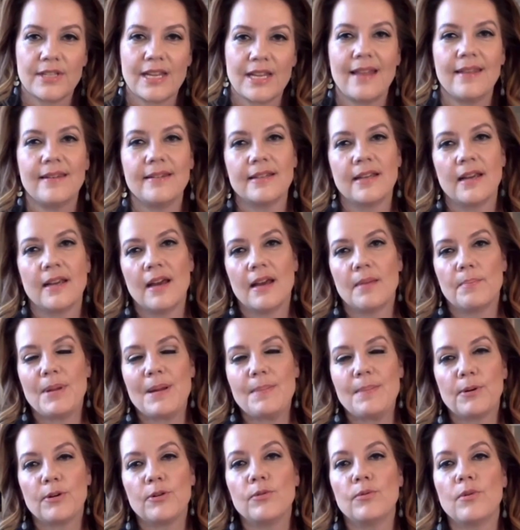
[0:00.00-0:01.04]
And
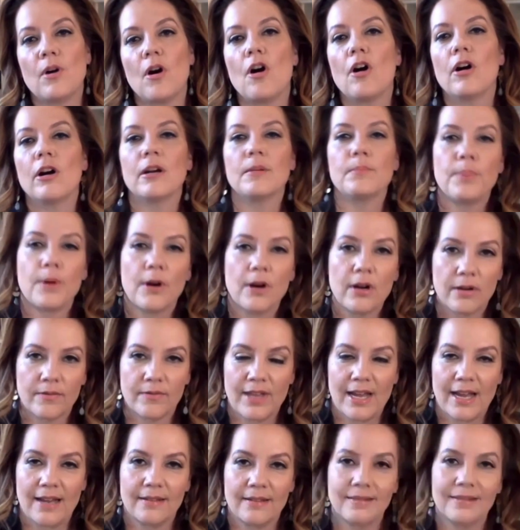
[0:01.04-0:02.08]
people who aren't part of
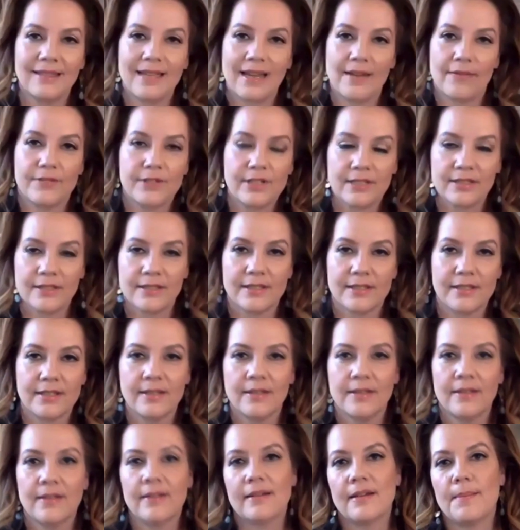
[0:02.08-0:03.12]
that leftist
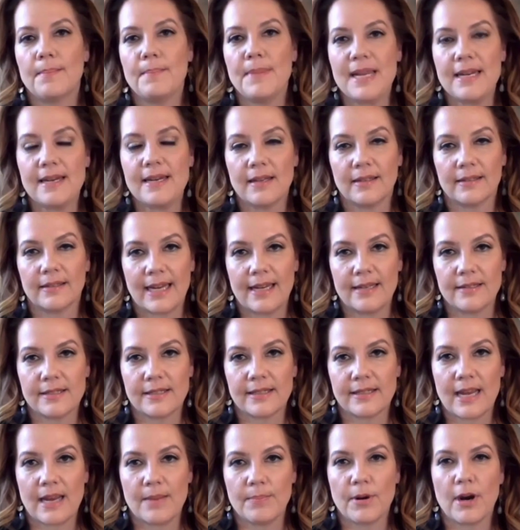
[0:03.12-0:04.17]
media
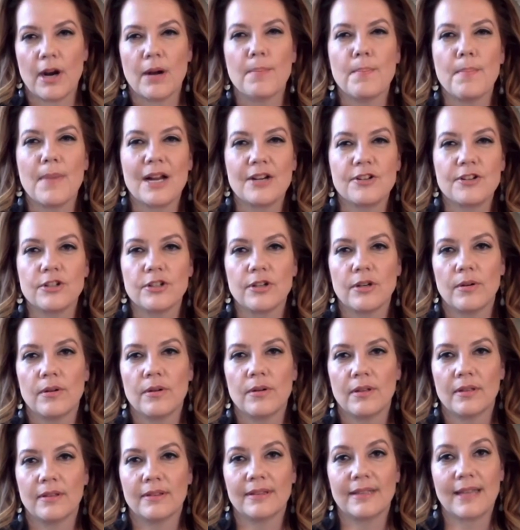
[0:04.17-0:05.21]
landscape are much
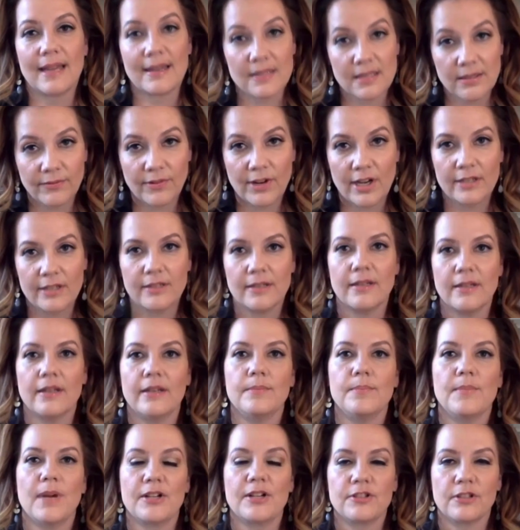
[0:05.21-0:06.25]
less
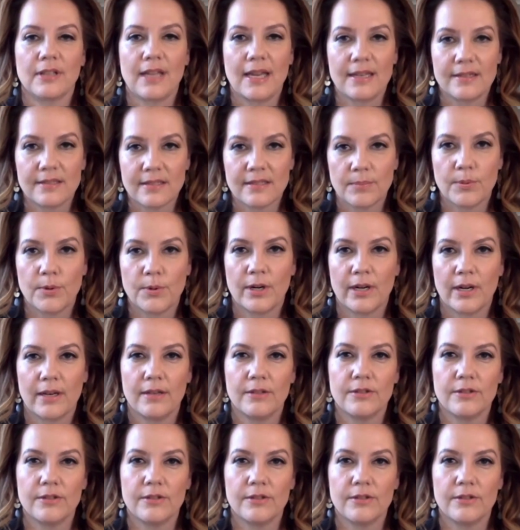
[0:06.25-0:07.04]
funded, much less supported.